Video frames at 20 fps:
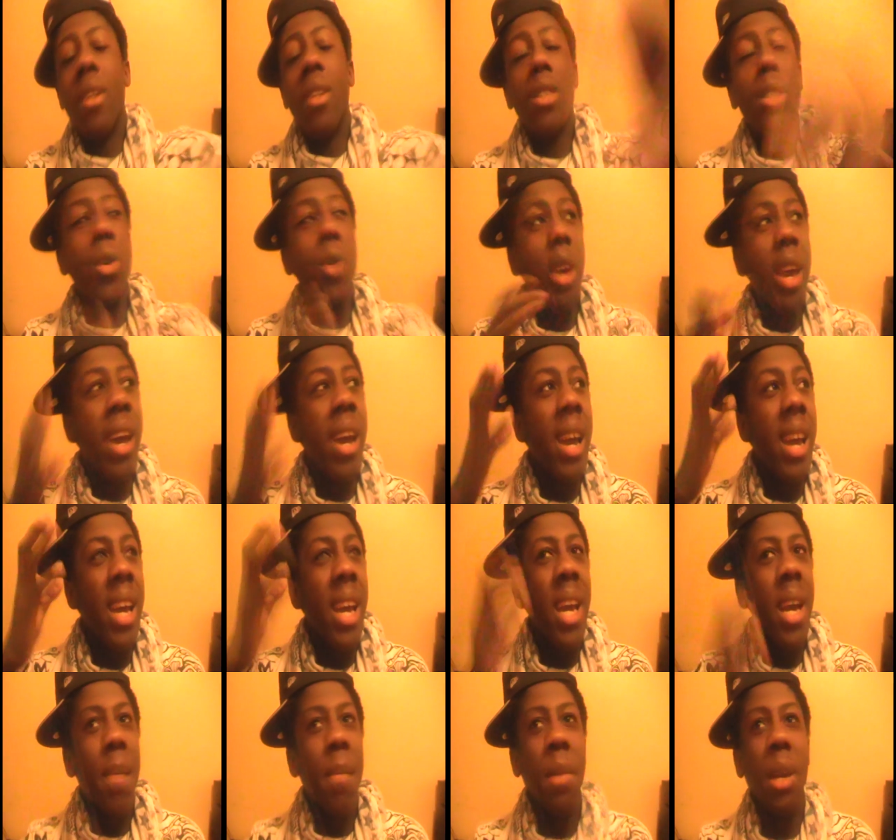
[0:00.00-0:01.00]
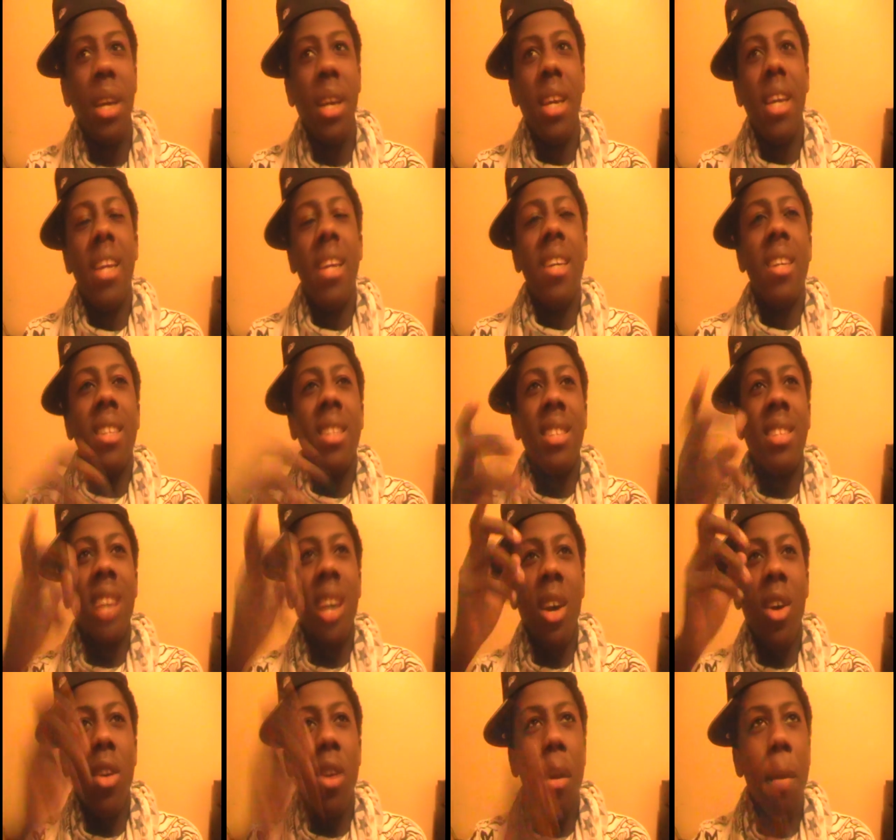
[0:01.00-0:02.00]
So here I am,
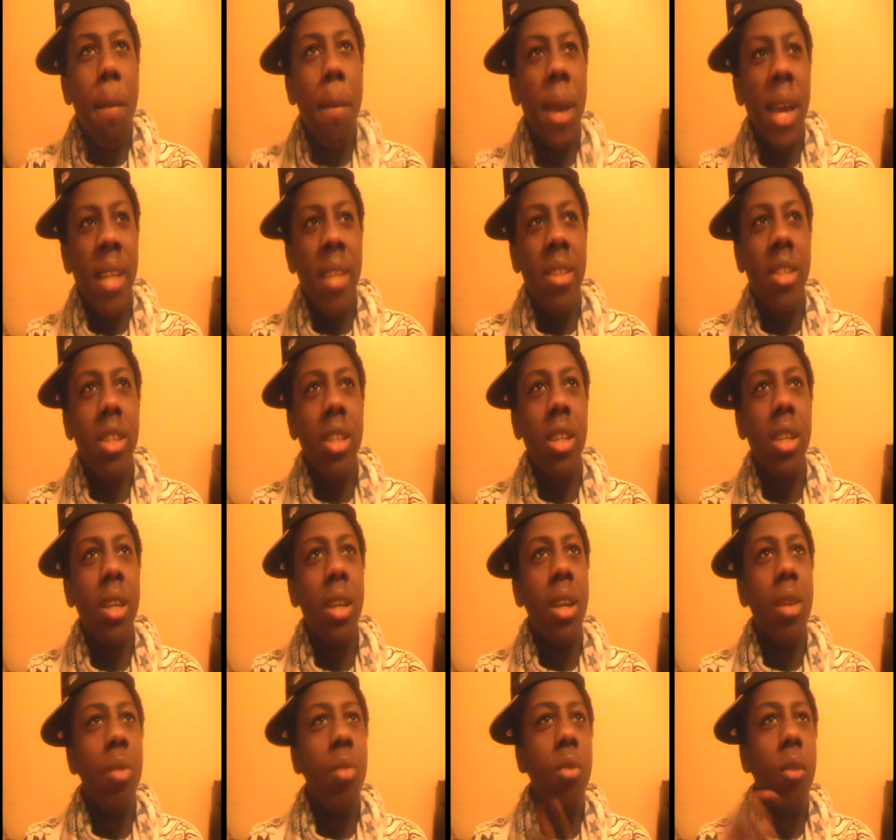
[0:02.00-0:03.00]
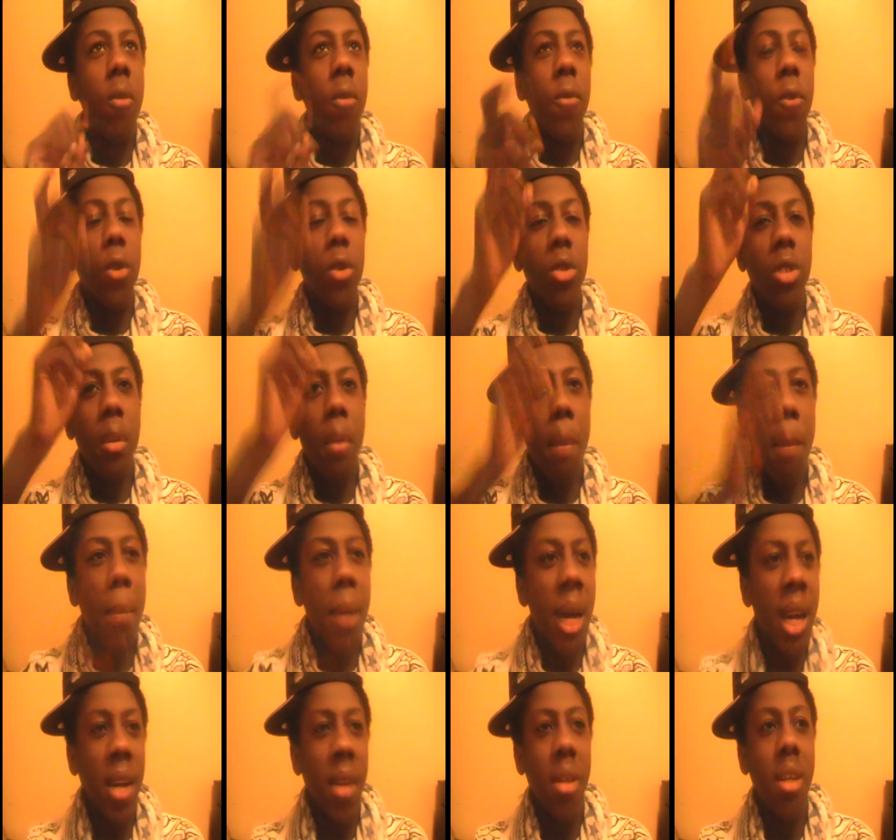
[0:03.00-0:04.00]
sat on a bench with a frozen
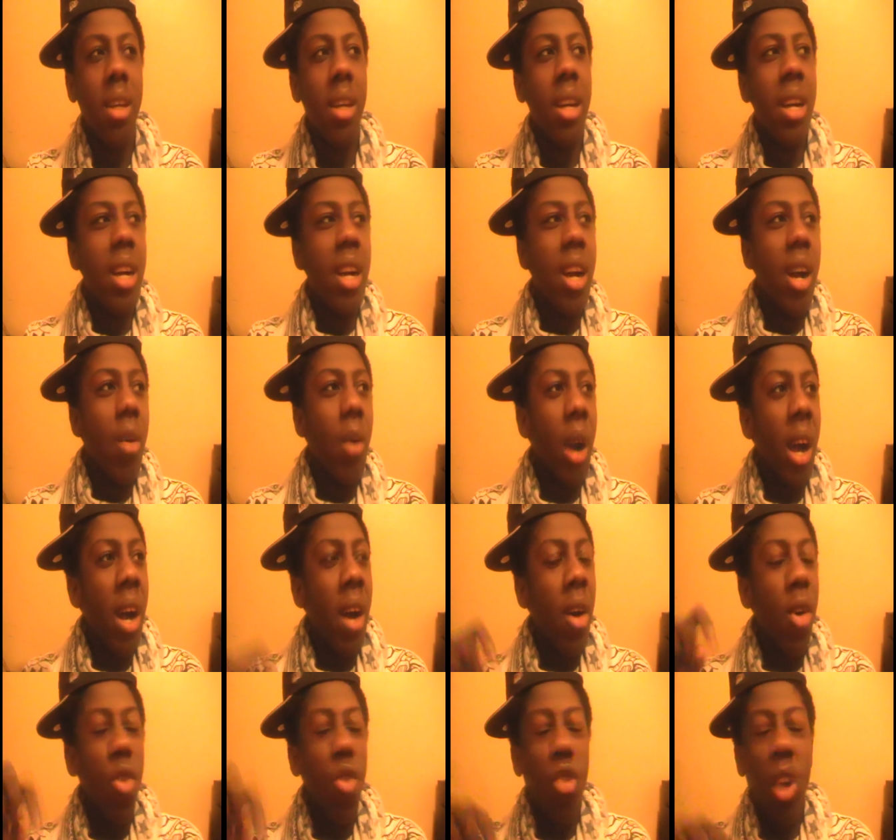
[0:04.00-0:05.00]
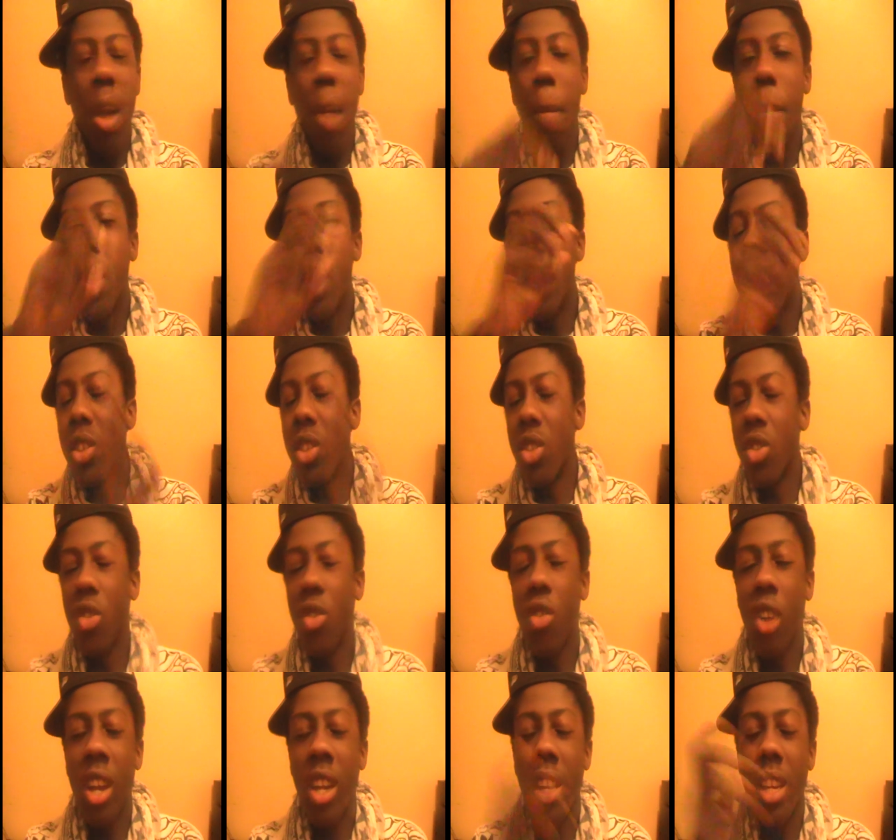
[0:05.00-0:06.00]
butt while grandpas and
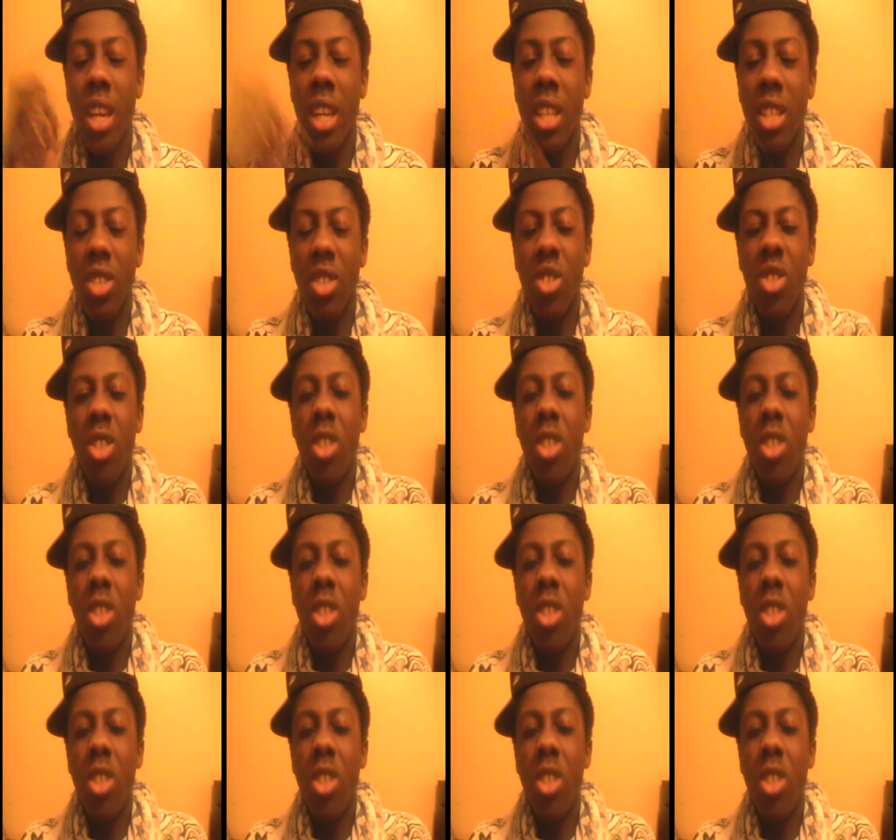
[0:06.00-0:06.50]
granddads